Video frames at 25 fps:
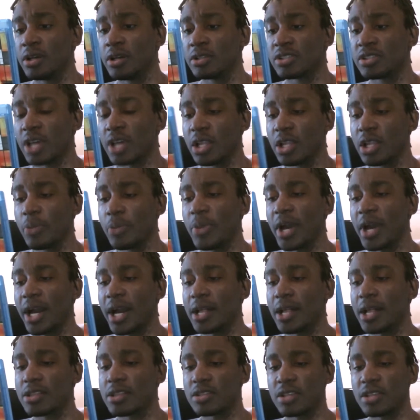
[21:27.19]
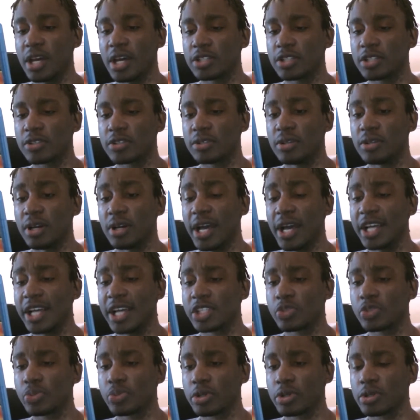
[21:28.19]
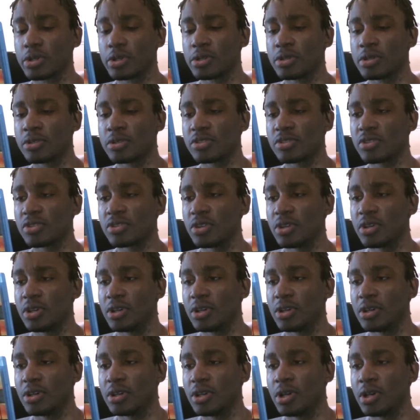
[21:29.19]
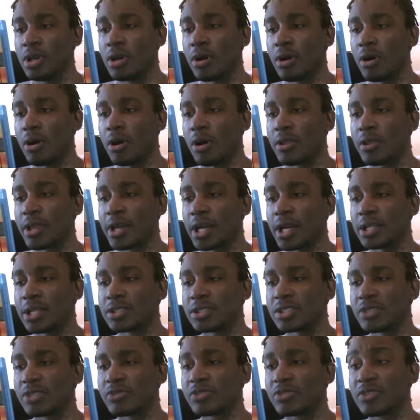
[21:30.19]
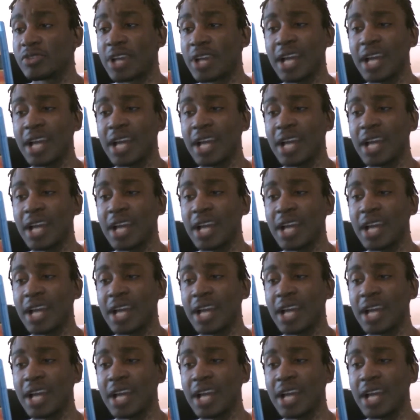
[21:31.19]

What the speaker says: Telepaths, espers, all that kind of stuff.